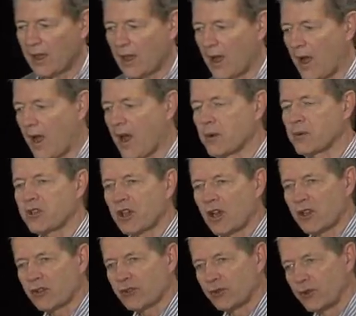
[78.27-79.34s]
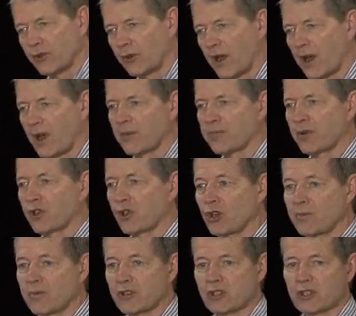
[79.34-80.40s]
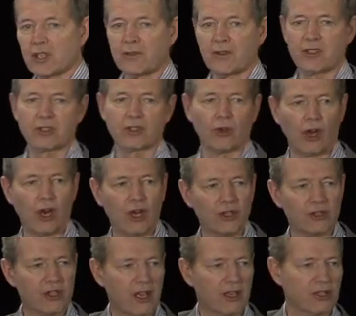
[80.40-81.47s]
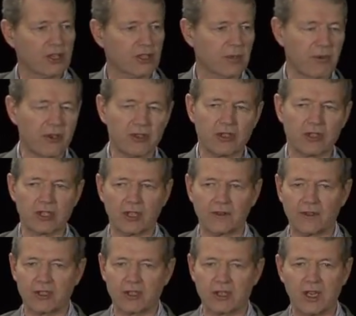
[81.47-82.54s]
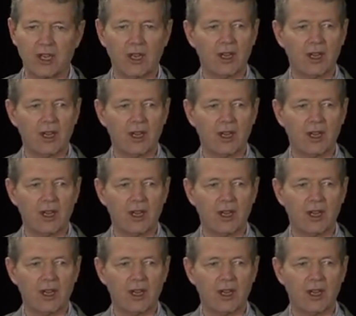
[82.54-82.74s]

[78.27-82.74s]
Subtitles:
Are we going through procurement service or wholesale distribution service?